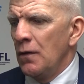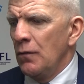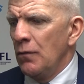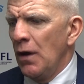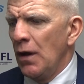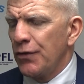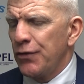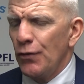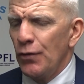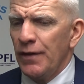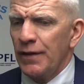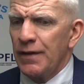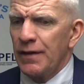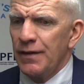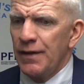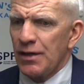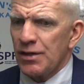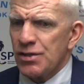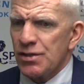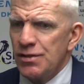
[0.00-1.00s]
Well, I thought the
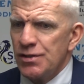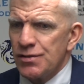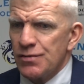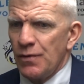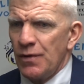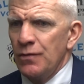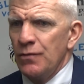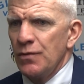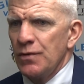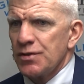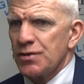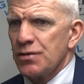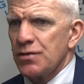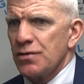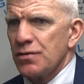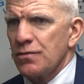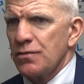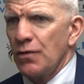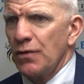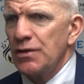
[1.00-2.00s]
conditions, wind
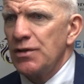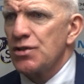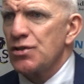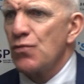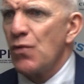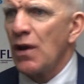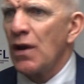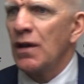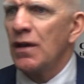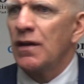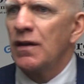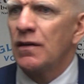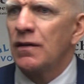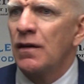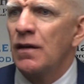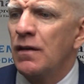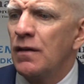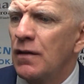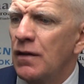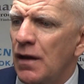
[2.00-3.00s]
was quite swirly,
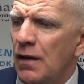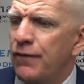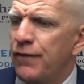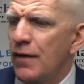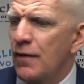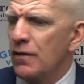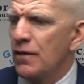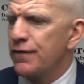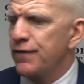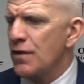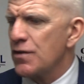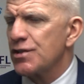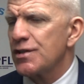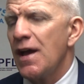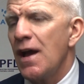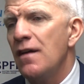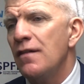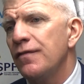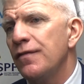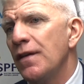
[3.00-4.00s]
and I felt the first
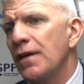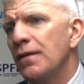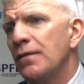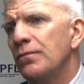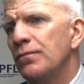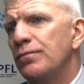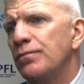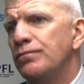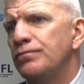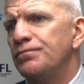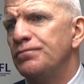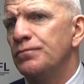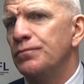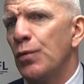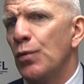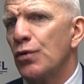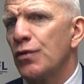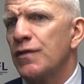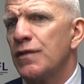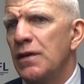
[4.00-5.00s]
half that
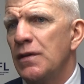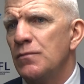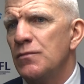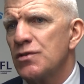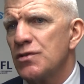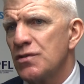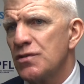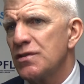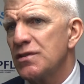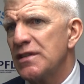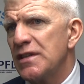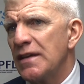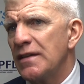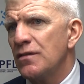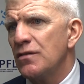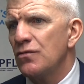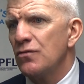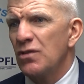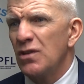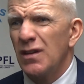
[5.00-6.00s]
both teams
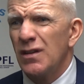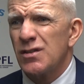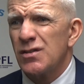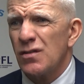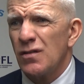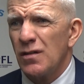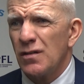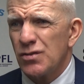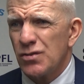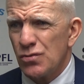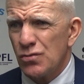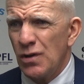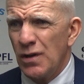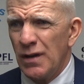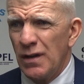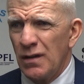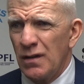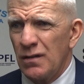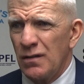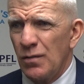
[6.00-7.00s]
didn't really sort of show
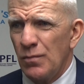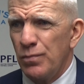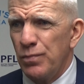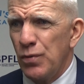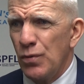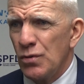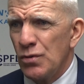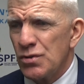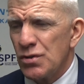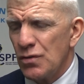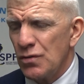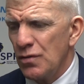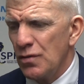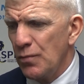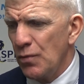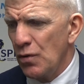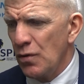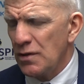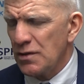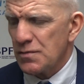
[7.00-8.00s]
any composure on the
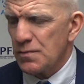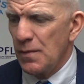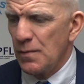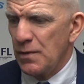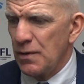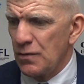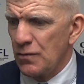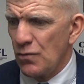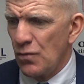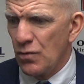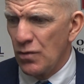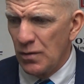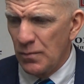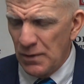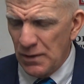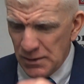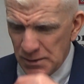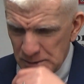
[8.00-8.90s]
ball. It's maybe wrong to me to